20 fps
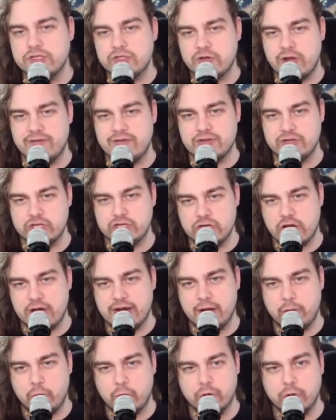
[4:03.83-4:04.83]
to have a shot
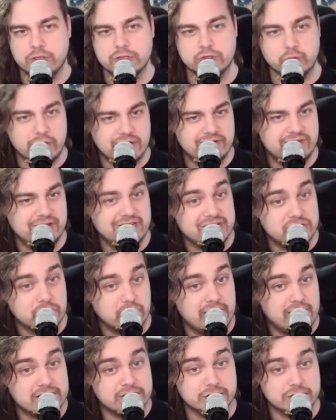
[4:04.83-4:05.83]
at Worlds or even
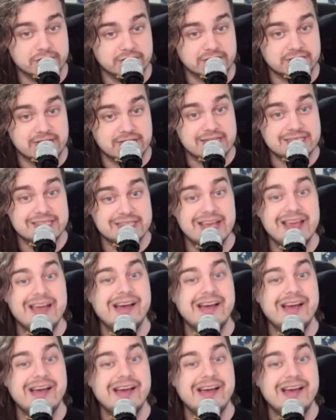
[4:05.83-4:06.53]
international success,